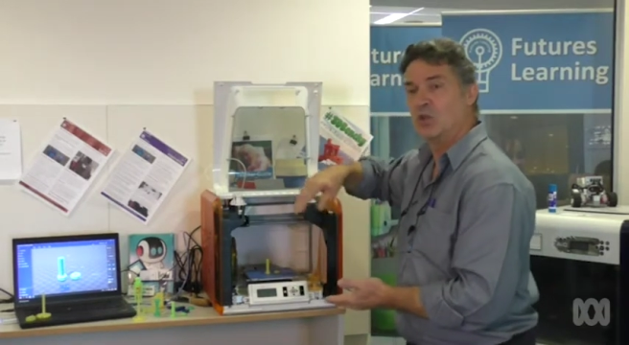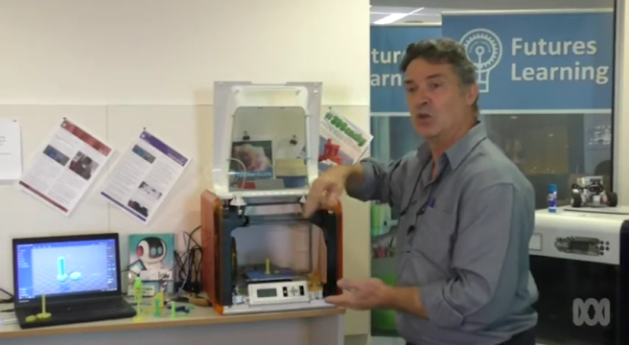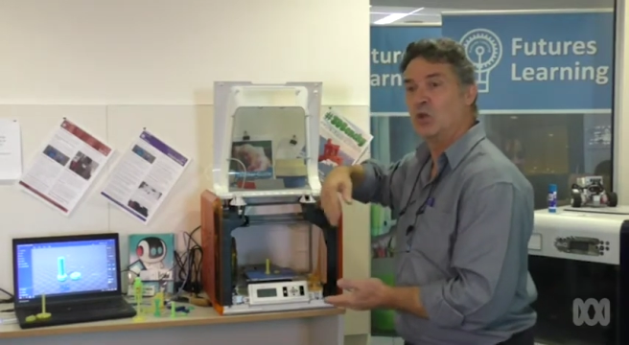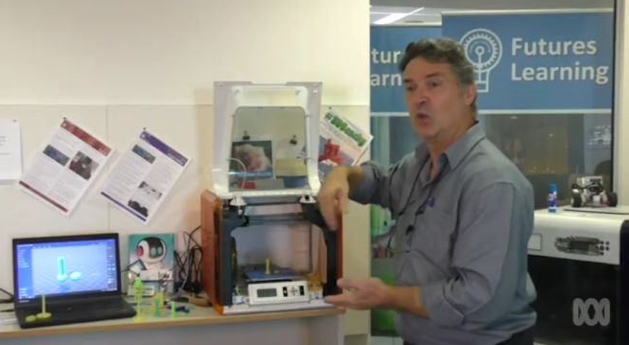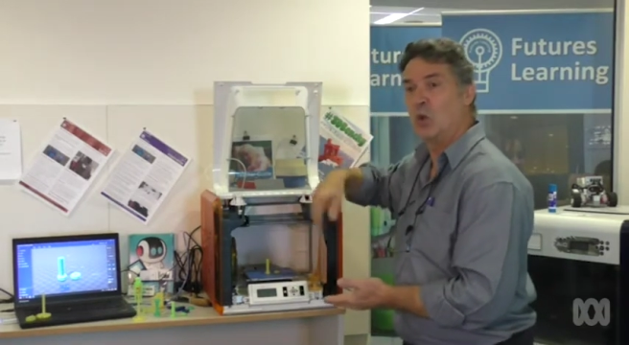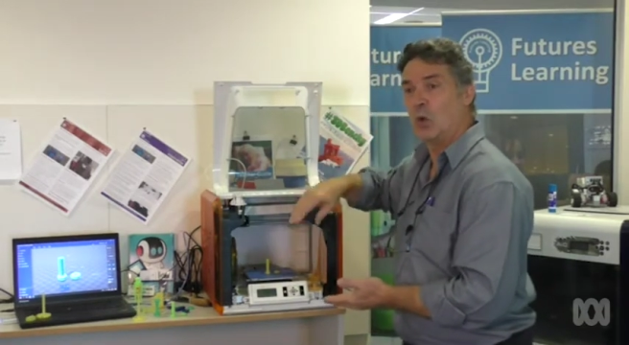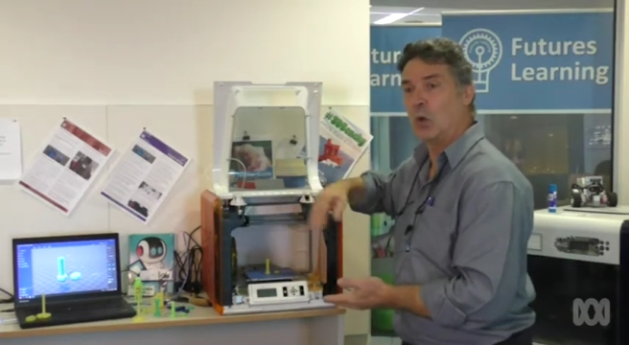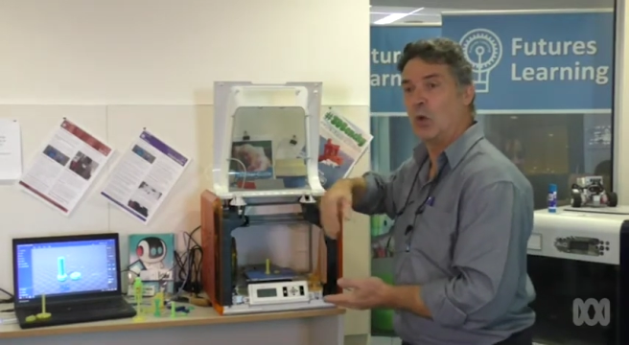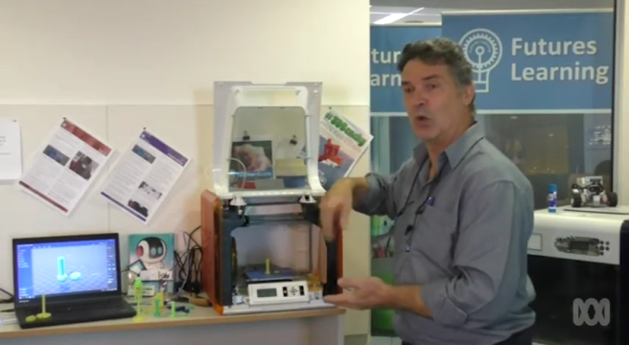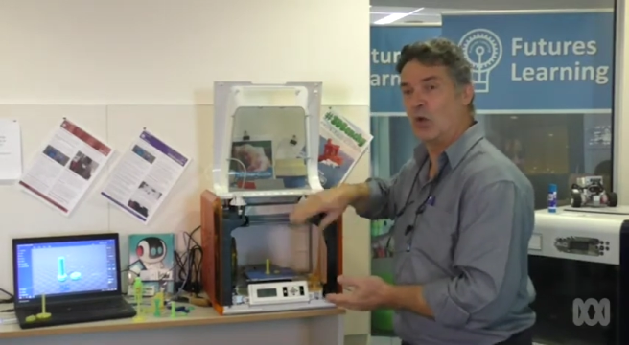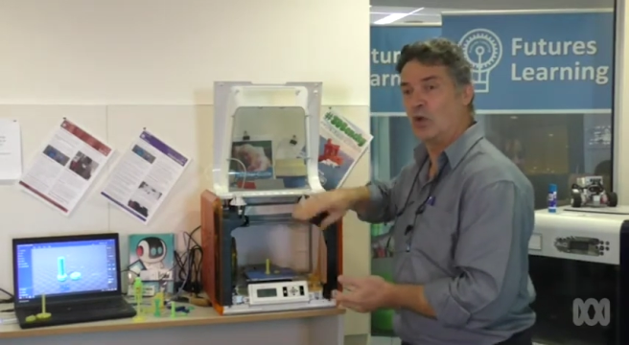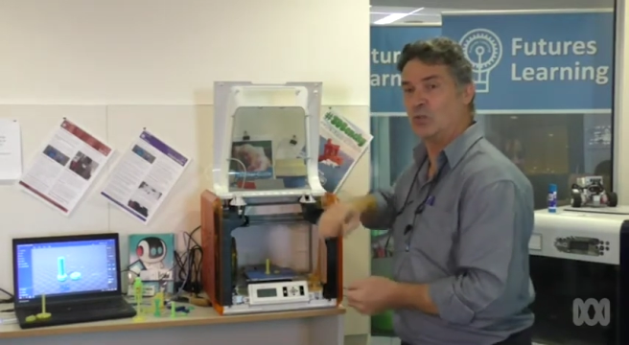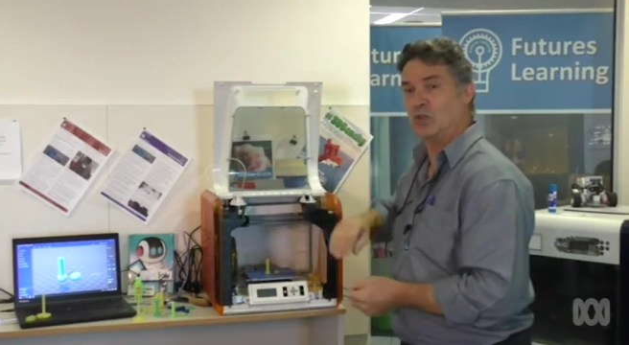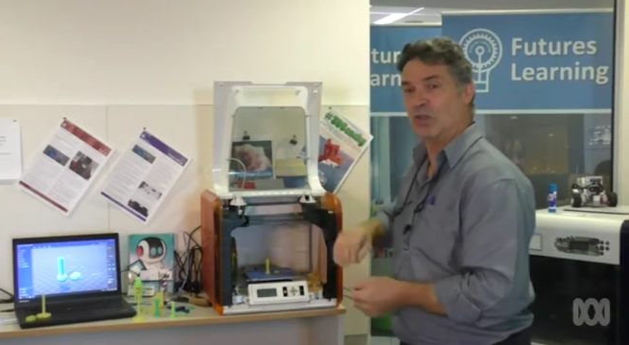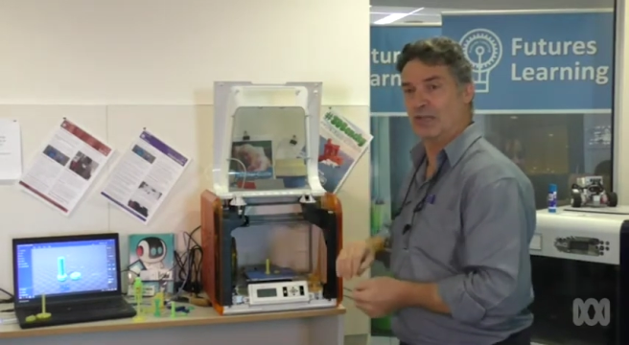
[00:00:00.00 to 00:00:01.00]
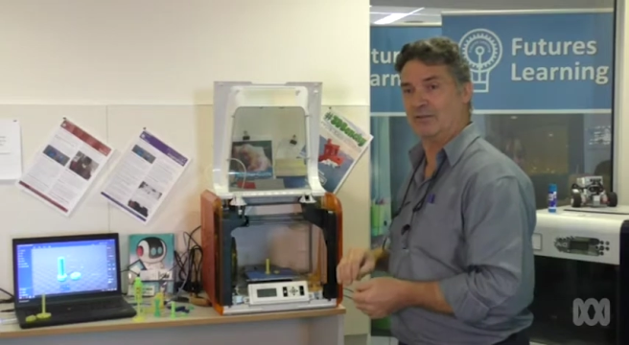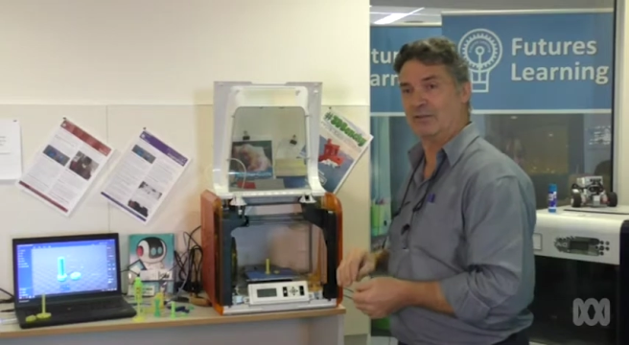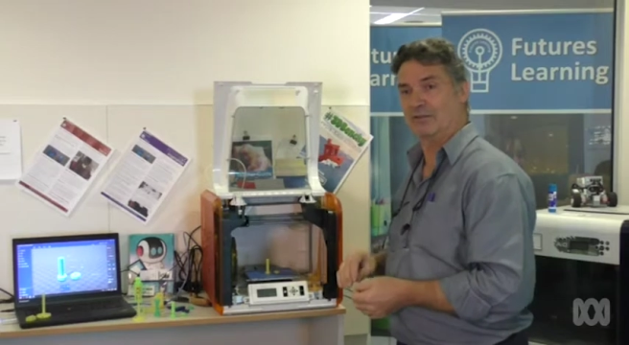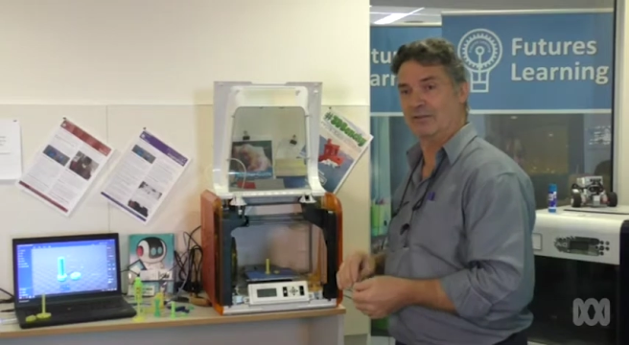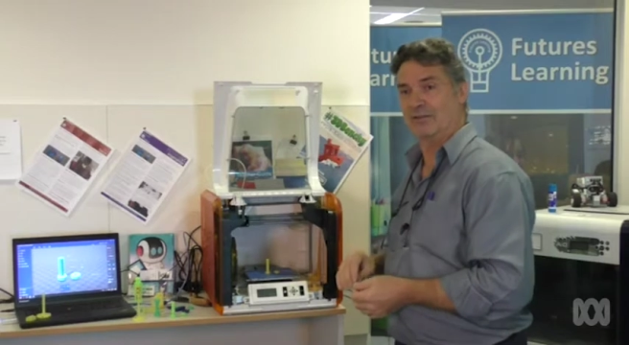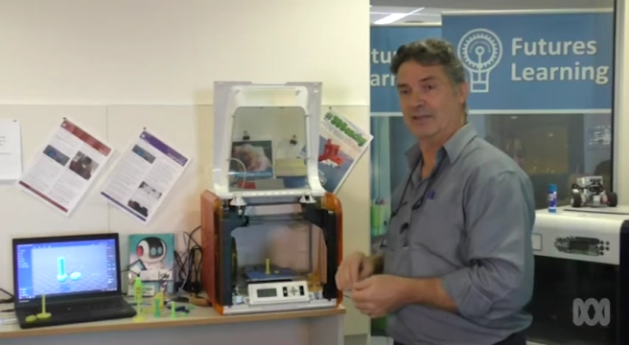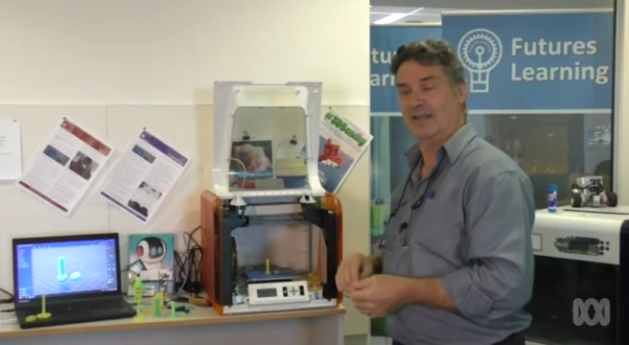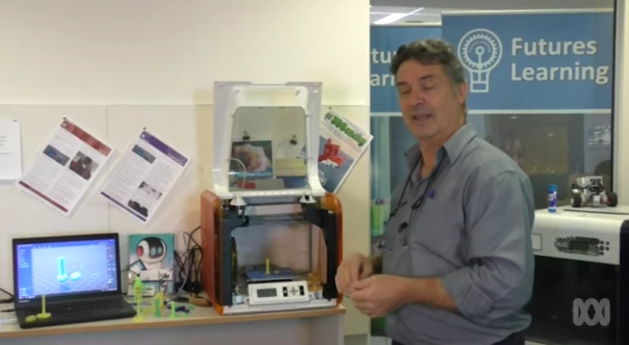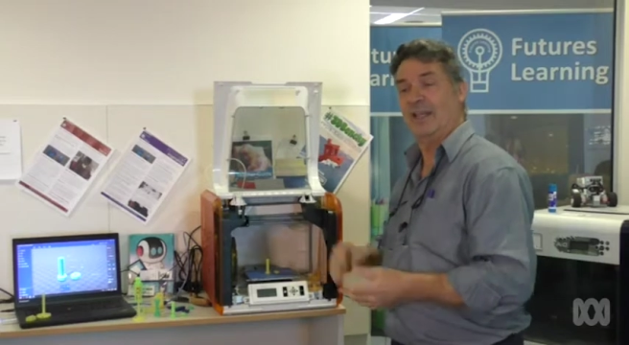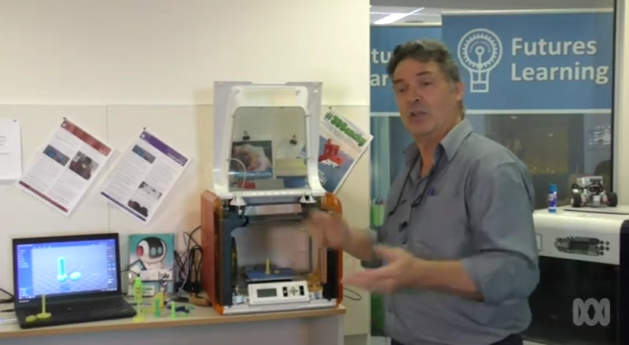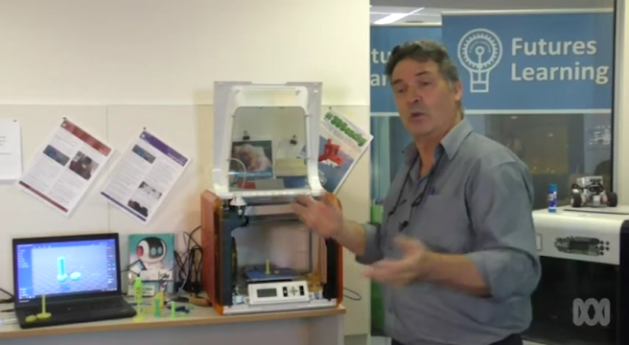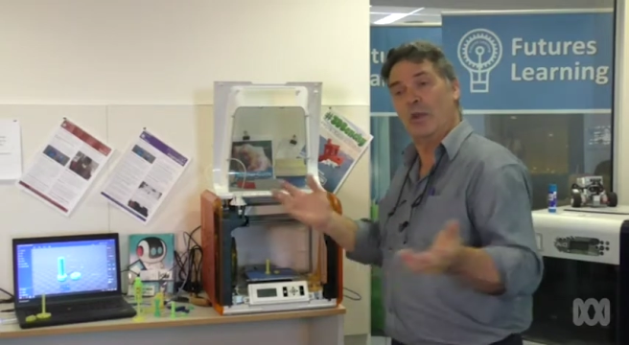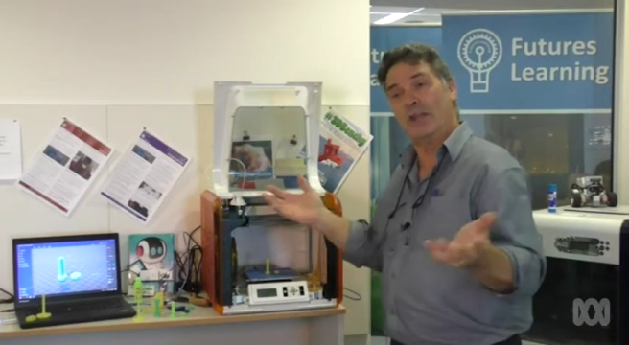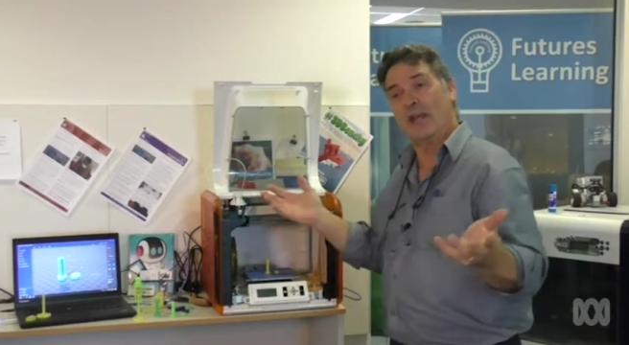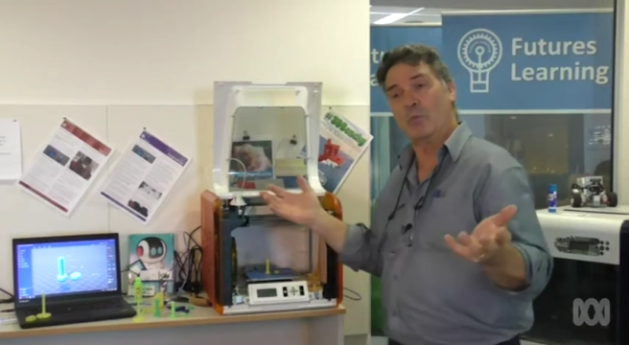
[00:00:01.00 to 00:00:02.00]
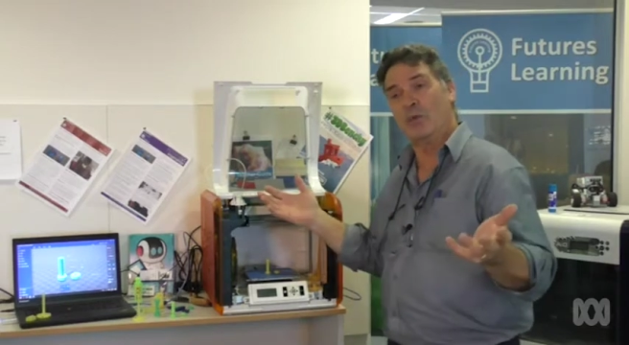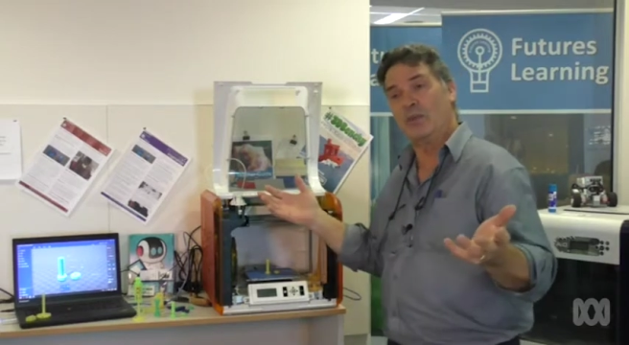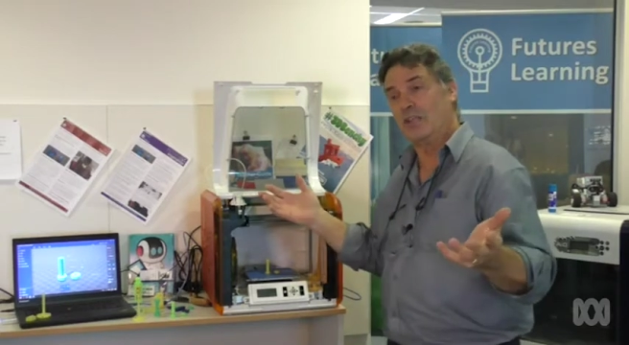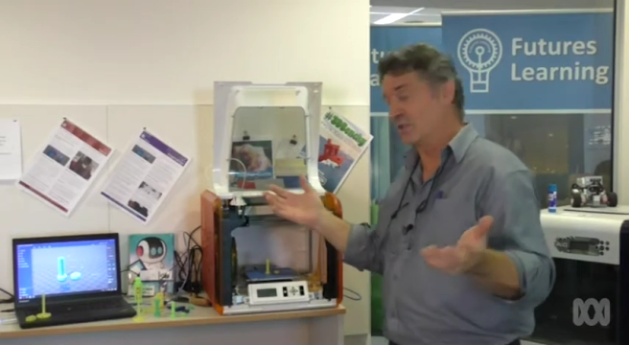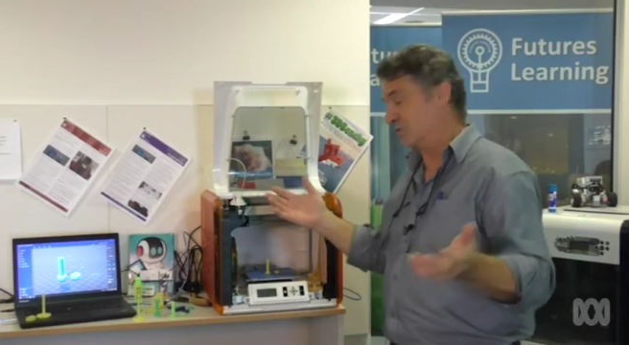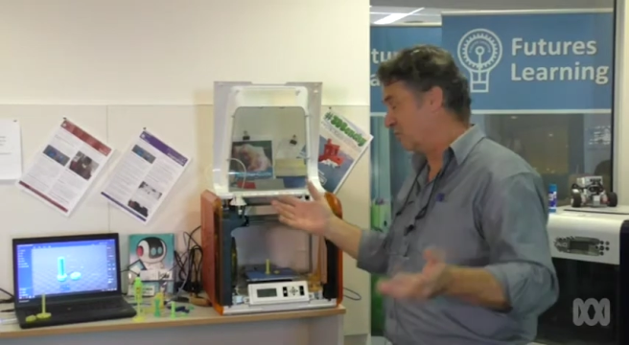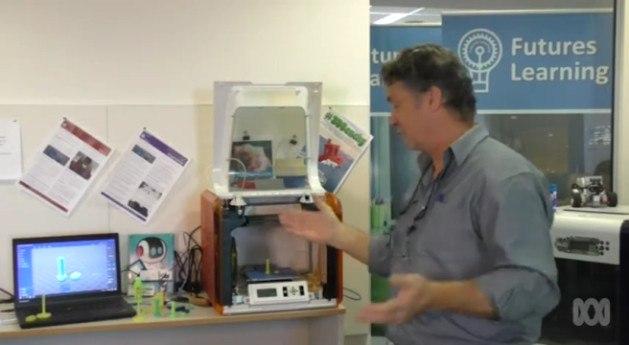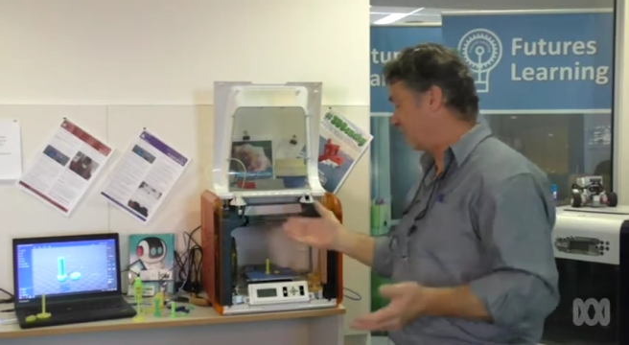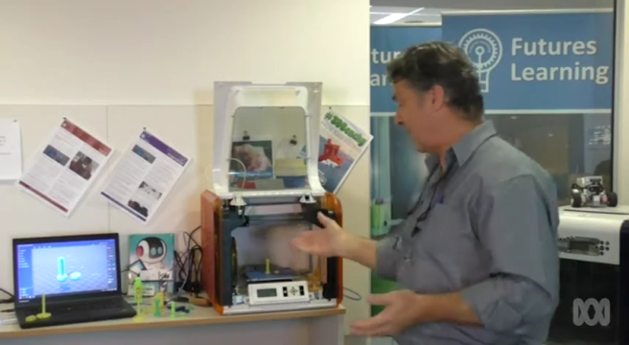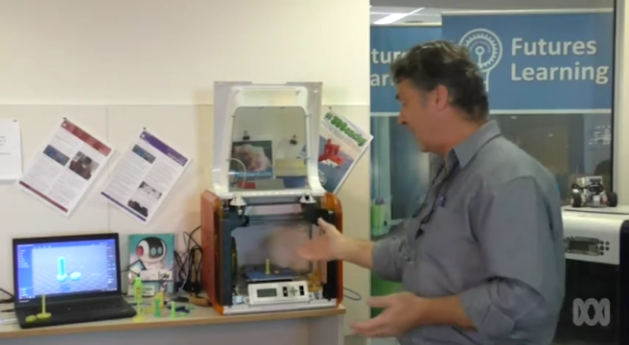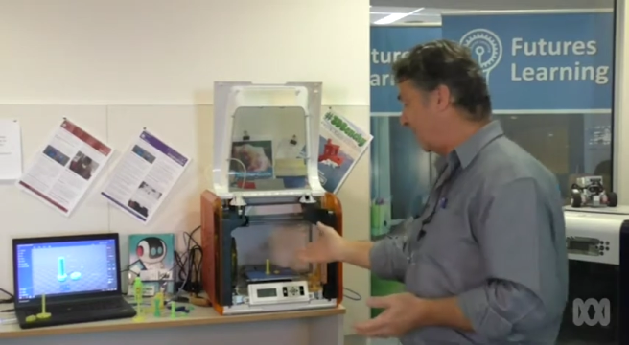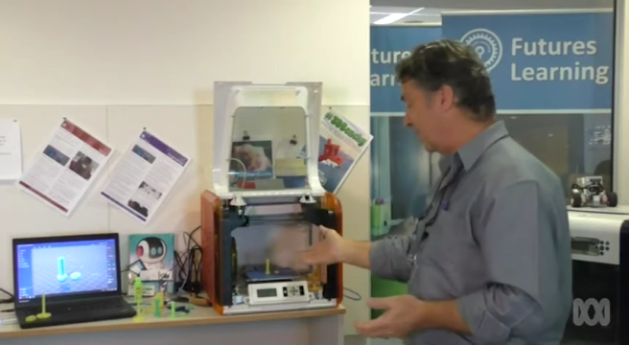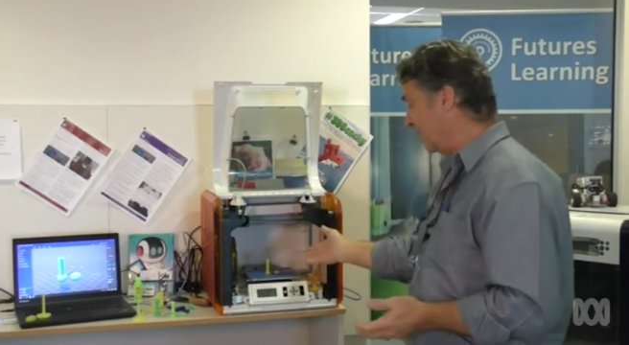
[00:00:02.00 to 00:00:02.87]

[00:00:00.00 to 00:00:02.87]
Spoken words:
your object. And you end up with this great